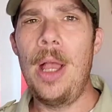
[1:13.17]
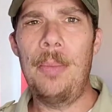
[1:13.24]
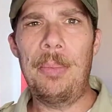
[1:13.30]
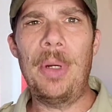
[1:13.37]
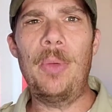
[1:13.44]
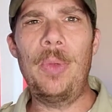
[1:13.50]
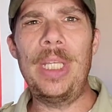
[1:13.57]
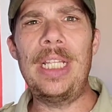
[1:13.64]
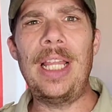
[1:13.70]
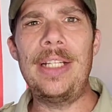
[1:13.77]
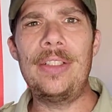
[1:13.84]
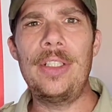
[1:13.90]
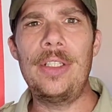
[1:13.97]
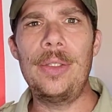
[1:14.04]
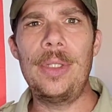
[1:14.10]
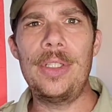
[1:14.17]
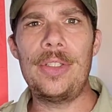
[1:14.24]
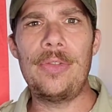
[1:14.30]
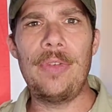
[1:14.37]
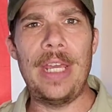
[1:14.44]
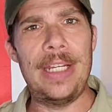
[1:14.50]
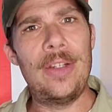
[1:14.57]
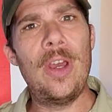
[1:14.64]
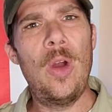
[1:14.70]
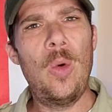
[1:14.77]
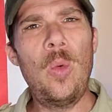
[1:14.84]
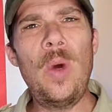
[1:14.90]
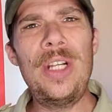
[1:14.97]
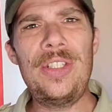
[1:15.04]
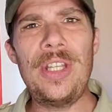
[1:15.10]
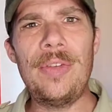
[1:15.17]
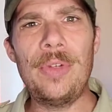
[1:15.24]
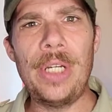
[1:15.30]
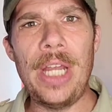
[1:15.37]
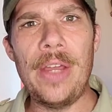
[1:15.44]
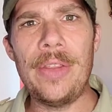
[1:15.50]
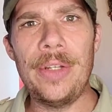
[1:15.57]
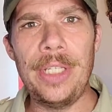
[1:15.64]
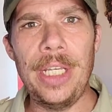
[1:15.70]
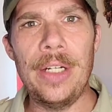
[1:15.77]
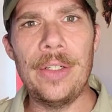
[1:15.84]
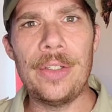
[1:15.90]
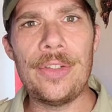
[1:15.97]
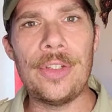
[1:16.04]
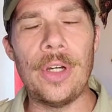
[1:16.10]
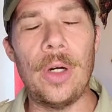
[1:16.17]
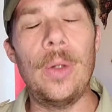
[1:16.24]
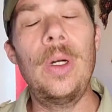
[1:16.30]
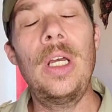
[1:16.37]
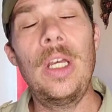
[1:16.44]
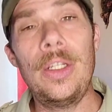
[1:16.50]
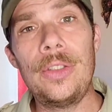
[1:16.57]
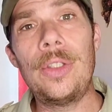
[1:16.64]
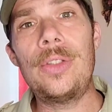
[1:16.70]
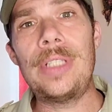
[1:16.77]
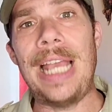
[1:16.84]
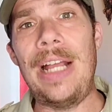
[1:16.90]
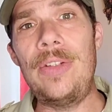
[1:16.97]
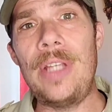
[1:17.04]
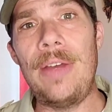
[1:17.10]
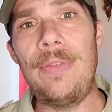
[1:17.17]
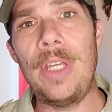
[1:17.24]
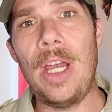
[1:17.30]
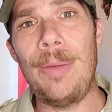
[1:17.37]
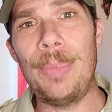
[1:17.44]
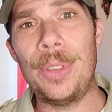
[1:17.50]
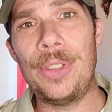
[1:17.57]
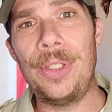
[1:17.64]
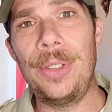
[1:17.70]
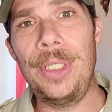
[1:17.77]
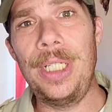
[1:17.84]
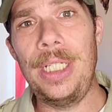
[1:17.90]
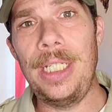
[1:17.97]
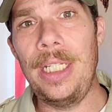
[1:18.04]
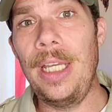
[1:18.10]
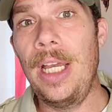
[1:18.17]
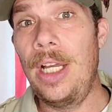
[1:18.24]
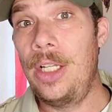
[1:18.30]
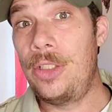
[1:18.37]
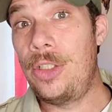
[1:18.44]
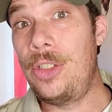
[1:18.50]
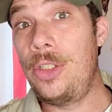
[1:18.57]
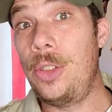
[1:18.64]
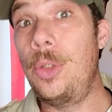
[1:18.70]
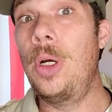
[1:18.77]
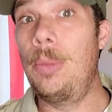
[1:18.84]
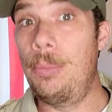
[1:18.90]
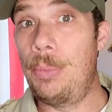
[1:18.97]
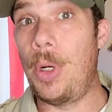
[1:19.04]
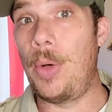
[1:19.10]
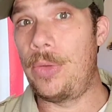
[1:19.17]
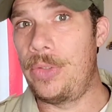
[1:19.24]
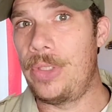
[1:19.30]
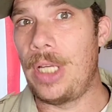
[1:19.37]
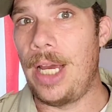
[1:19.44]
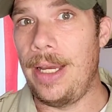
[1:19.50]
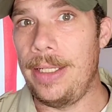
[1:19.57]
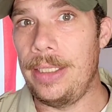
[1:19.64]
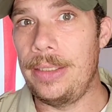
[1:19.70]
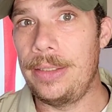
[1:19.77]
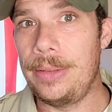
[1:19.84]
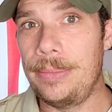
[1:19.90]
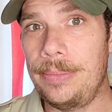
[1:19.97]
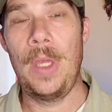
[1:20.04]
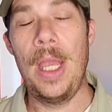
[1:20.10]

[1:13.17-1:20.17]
But we like to do this event once every other year or so scouts have the opportunity to do both sides.